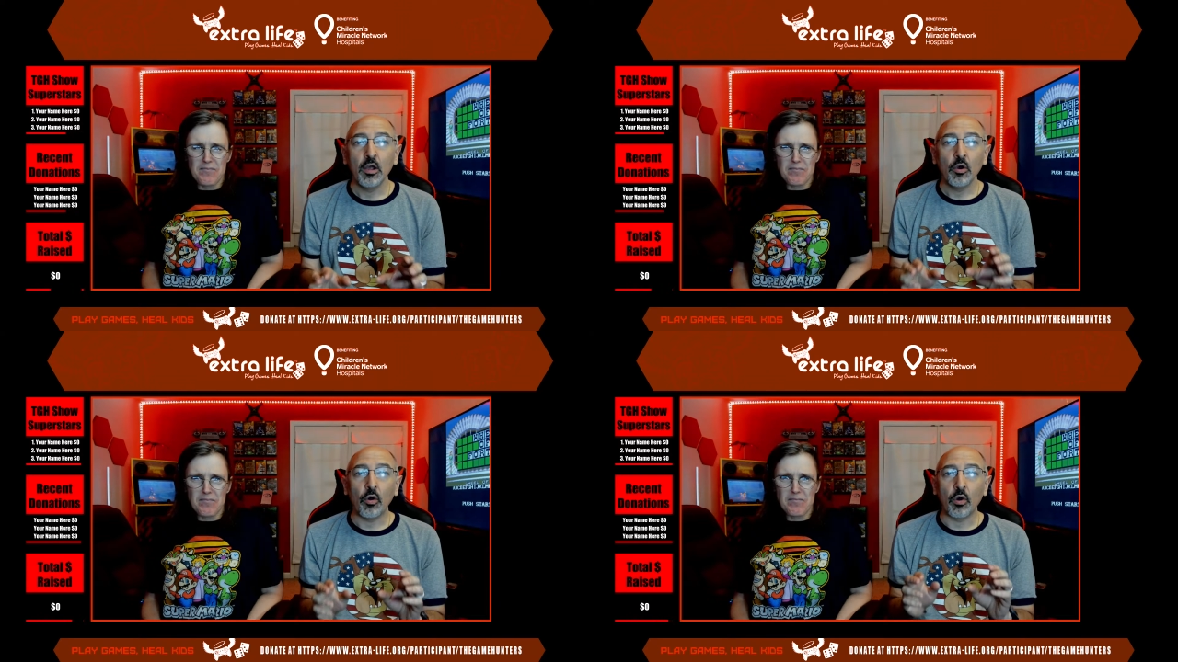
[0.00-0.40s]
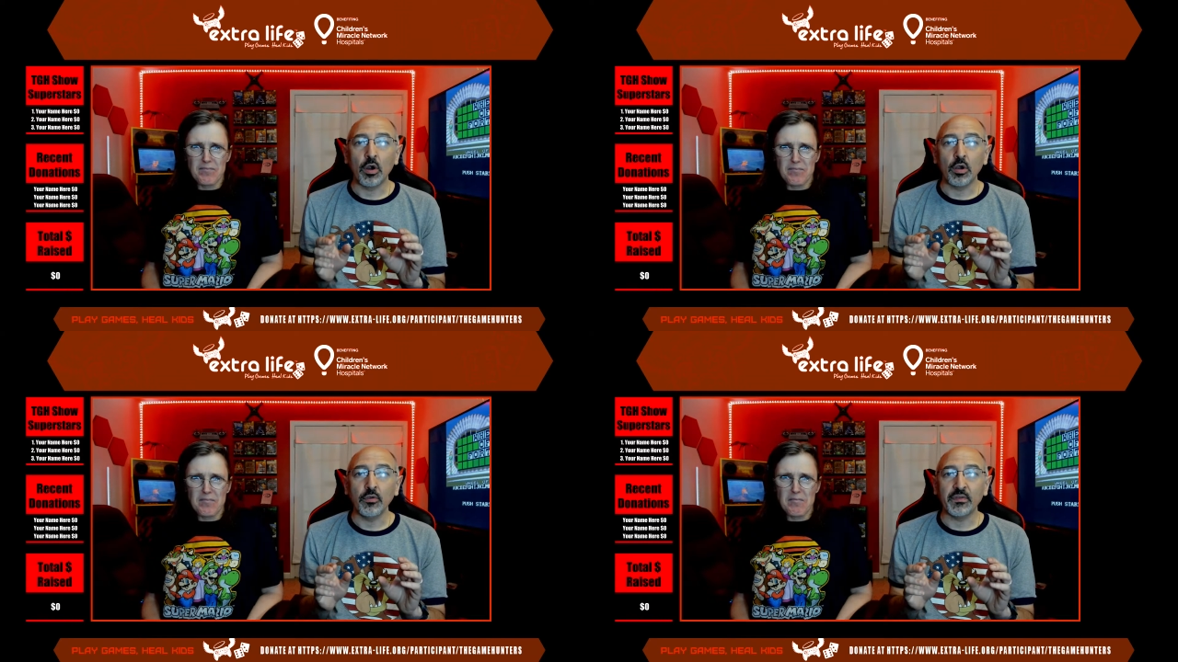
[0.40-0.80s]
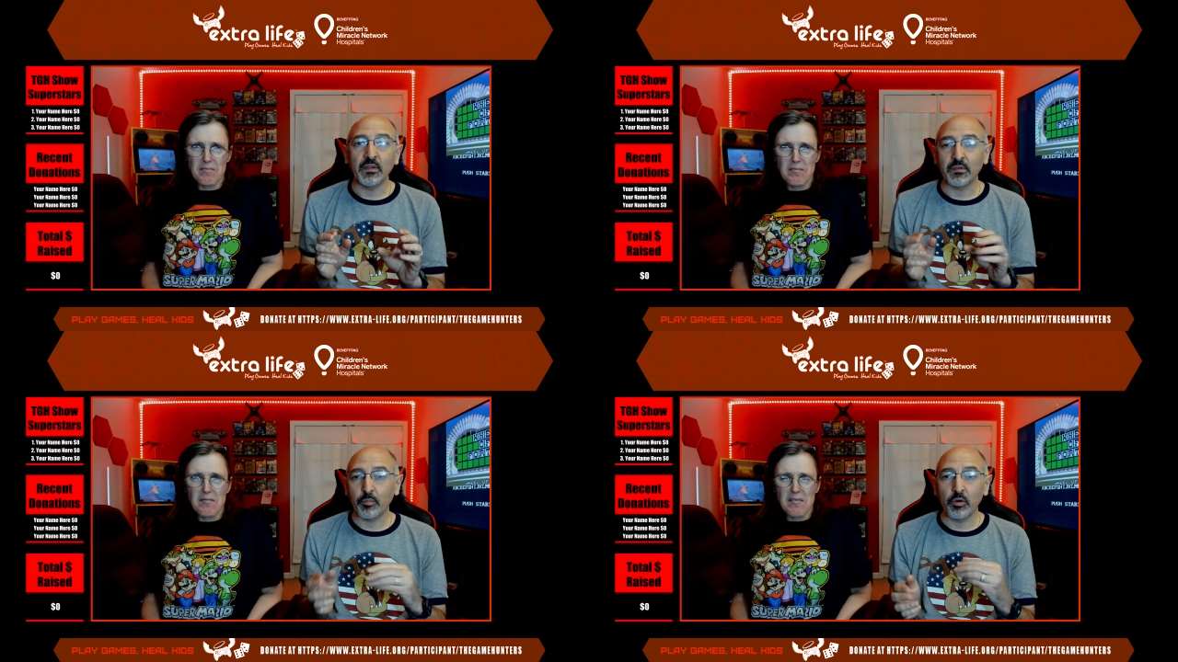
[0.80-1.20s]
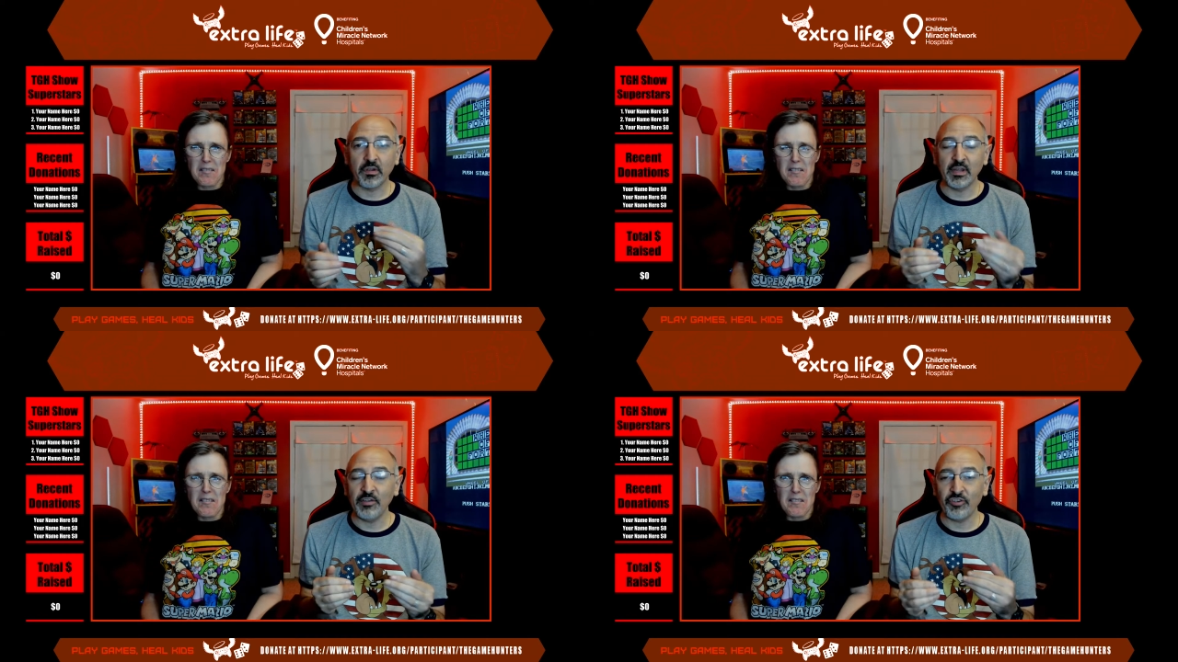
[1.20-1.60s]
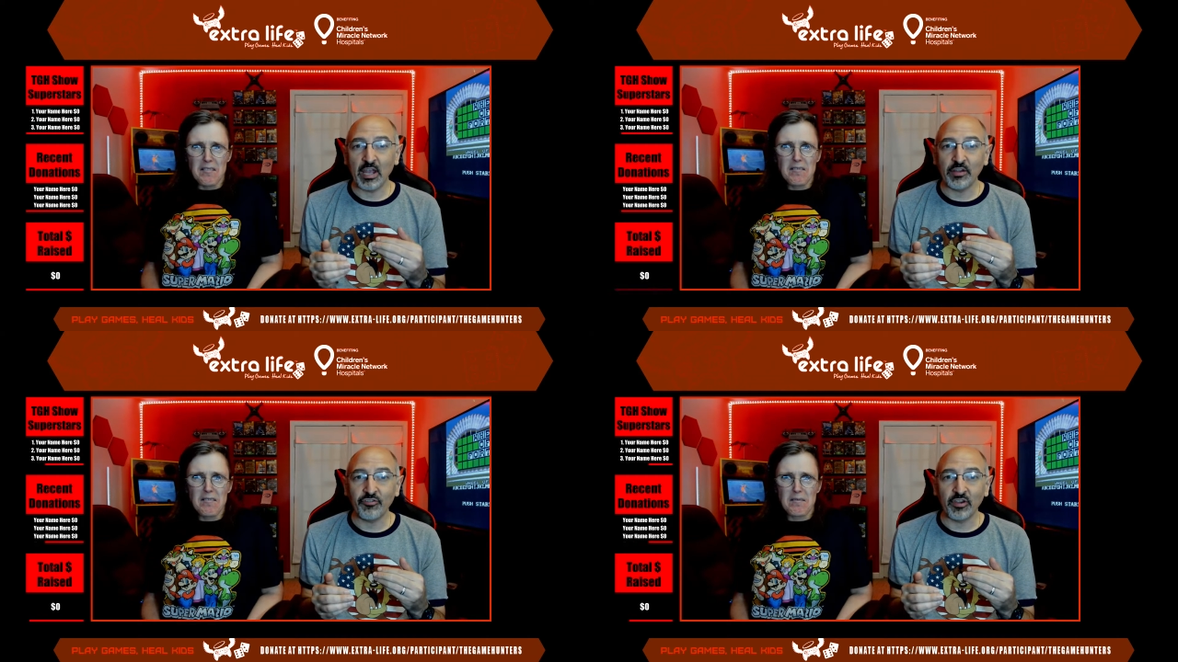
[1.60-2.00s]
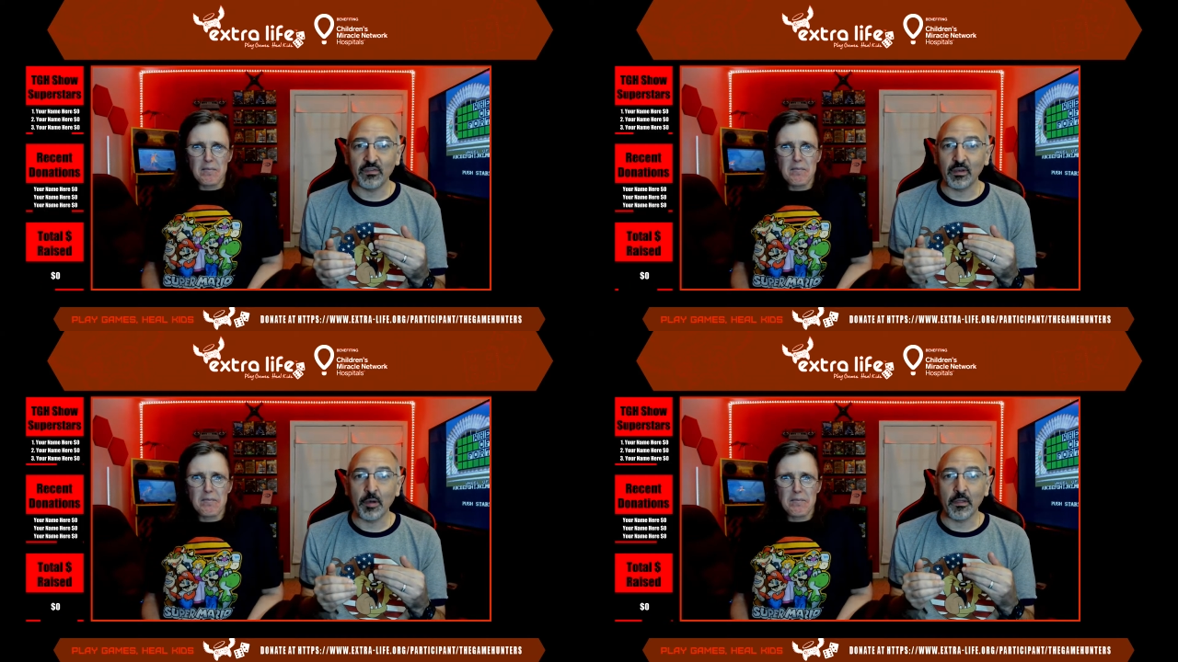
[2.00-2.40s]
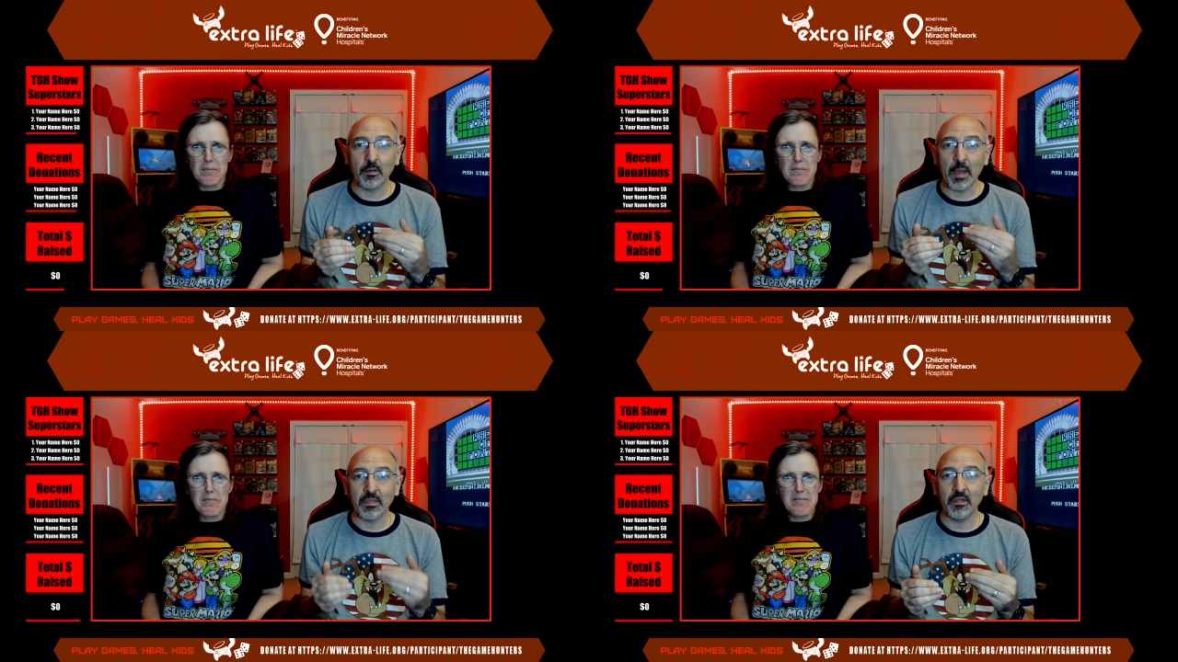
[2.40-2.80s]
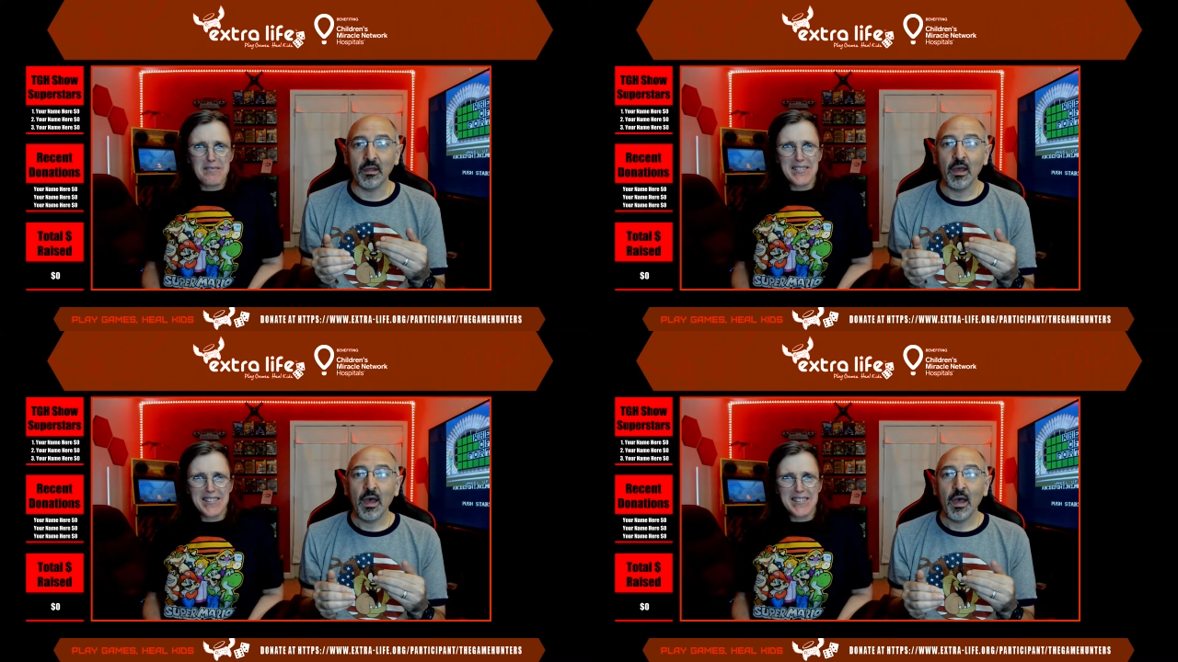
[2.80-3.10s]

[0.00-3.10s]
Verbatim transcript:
Speaker 1: or you send support to TGH in some other method,